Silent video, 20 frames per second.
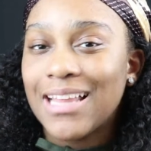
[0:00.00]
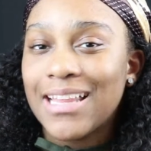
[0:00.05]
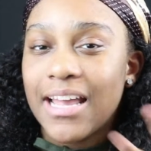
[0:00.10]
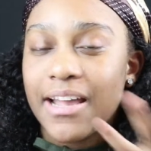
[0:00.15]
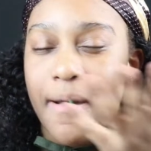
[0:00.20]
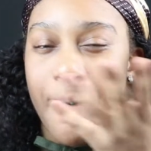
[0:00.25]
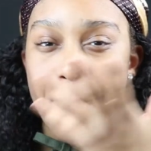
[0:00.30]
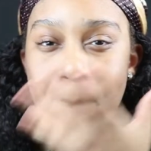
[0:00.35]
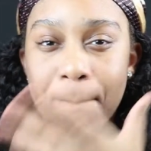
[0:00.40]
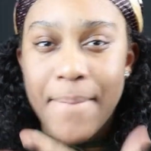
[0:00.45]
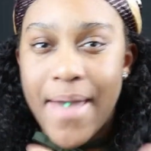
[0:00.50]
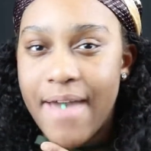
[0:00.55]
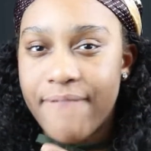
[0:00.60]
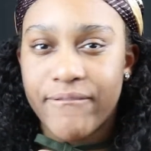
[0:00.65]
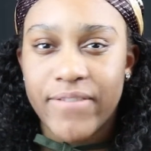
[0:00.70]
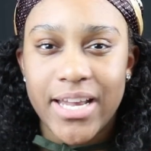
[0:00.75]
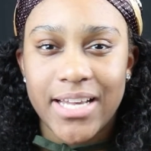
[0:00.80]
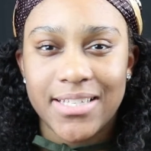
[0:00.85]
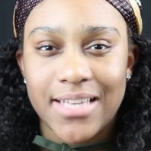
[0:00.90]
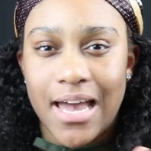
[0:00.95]
I like a
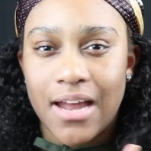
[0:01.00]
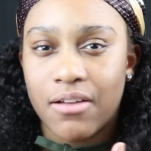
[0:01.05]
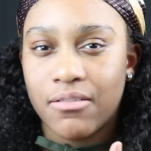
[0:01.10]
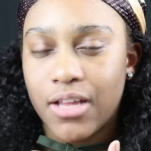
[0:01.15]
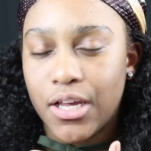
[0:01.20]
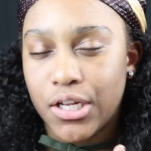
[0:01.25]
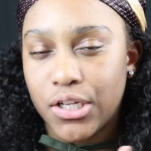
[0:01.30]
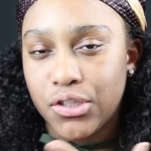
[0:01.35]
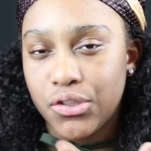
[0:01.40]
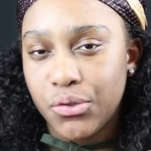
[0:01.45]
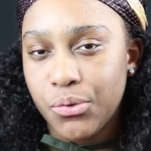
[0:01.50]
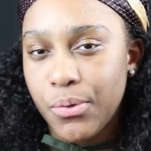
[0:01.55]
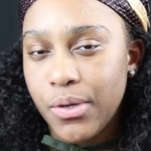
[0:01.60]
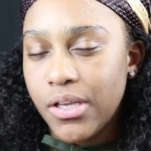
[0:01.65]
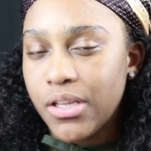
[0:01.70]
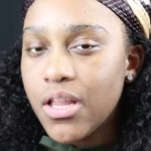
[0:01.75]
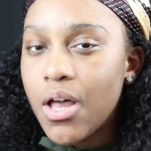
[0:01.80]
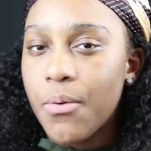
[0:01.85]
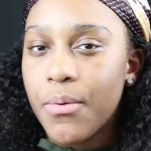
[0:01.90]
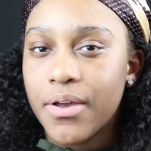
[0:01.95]
matte face. I don't like
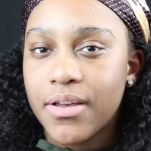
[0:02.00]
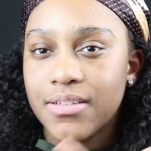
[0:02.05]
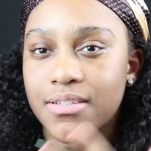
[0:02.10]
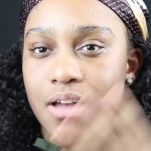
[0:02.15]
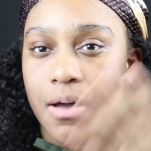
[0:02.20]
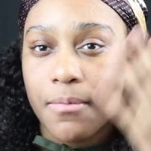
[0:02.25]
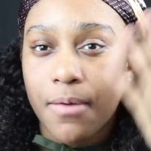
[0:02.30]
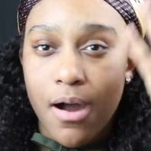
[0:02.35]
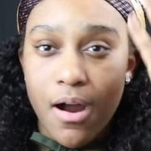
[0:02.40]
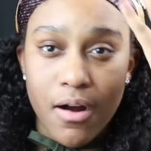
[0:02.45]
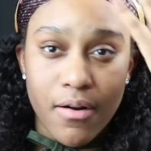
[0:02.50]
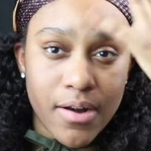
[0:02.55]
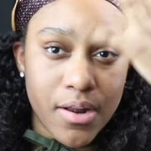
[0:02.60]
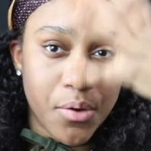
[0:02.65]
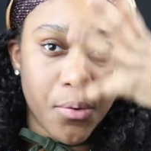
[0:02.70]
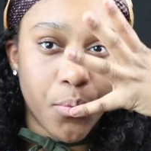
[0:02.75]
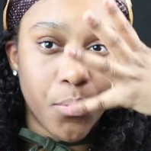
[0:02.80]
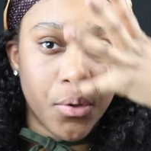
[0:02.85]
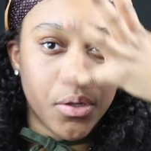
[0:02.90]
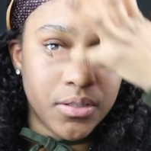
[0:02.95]
dewy glowy because I'm
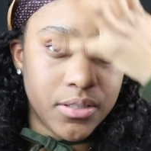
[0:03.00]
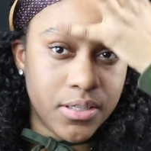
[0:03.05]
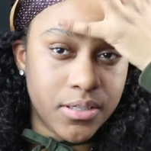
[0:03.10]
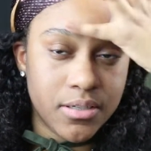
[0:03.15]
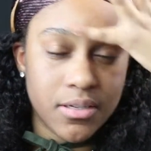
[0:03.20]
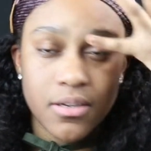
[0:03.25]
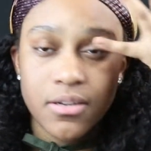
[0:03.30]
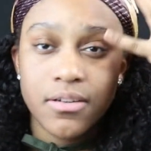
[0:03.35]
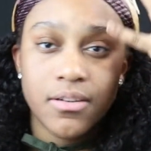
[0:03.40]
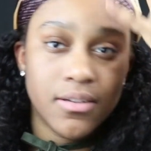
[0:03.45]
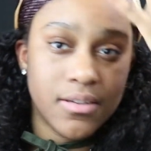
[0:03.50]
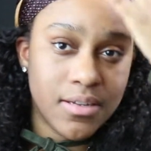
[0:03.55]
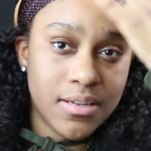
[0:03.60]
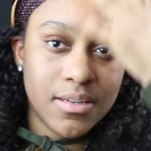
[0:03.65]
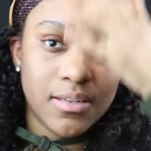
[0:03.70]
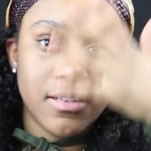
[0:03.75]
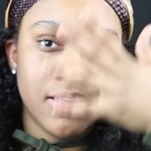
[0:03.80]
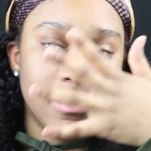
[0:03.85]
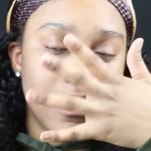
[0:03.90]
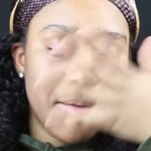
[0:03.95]
already oily
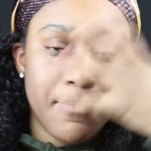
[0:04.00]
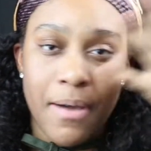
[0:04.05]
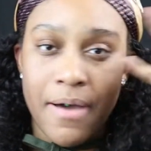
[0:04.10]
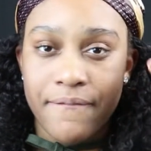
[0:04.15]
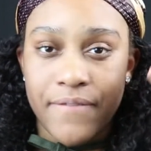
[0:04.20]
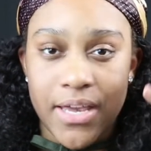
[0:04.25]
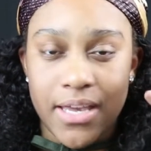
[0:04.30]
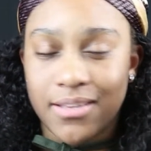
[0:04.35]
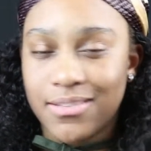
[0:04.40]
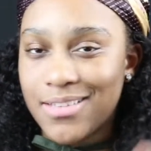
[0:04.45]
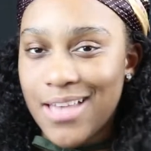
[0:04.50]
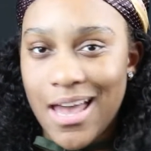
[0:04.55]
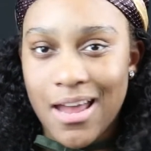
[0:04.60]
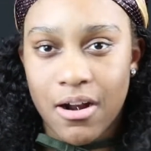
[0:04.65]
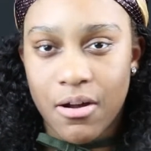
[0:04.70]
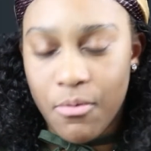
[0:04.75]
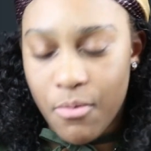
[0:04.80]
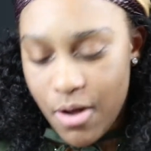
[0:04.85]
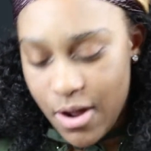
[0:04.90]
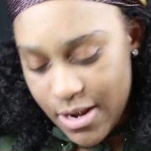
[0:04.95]
in my face.
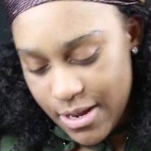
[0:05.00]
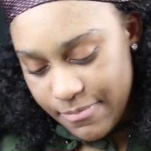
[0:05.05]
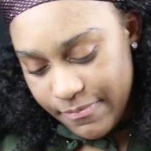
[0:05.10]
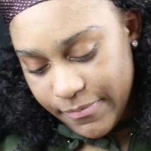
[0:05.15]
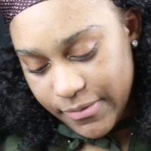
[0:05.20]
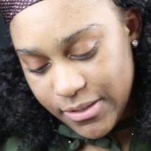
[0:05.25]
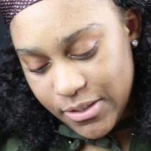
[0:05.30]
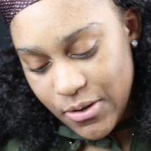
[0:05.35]
I don't want it.